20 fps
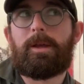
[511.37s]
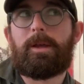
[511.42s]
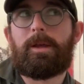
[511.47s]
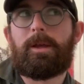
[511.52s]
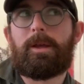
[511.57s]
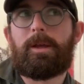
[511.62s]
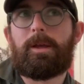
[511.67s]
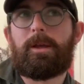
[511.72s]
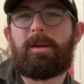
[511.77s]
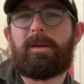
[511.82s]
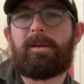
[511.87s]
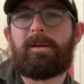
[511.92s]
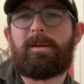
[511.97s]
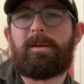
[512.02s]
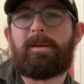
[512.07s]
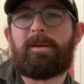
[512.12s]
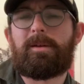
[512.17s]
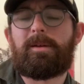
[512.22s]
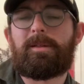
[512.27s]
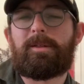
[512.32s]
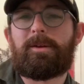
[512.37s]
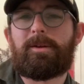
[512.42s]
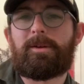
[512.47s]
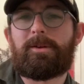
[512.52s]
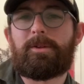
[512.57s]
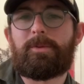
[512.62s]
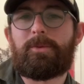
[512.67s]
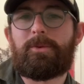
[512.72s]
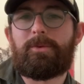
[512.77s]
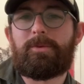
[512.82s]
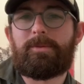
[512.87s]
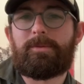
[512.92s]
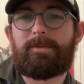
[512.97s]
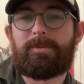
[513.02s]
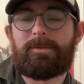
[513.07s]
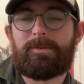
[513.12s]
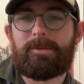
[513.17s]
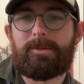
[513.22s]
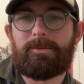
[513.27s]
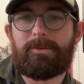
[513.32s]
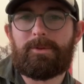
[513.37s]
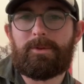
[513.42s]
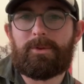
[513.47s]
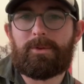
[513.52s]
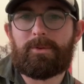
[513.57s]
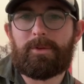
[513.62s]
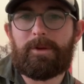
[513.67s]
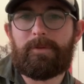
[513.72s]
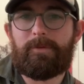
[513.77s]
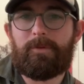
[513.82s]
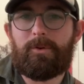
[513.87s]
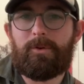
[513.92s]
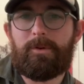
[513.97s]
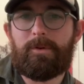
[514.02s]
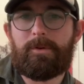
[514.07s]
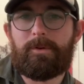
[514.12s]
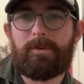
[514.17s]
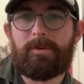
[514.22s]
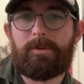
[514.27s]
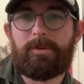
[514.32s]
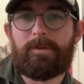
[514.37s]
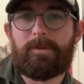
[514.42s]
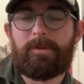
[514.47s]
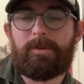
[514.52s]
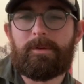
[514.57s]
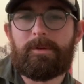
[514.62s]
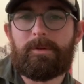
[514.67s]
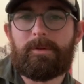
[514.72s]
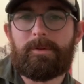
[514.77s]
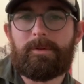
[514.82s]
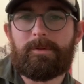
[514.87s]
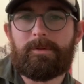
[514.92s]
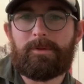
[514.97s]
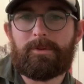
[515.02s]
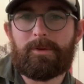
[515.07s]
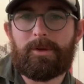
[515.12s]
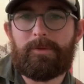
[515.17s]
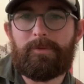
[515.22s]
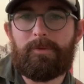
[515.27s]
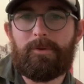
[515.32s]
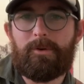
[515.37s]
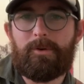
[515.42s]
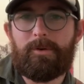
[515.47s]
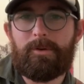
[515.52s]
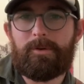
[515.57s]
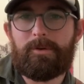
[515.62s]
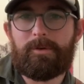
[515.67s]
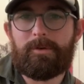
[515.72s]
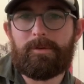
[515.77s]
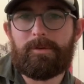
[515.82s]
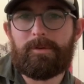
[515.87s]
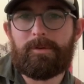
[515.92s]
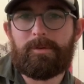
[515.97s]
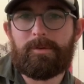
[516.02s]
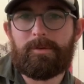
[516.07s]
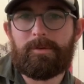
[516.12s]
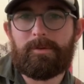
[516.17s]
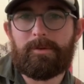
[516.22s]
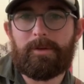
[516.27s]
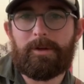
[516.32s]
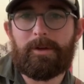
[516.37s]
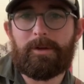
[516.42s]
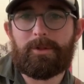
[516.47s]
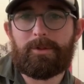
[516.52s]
I think I got them all. Did we do 3, 4? 3, 4, 3, 4.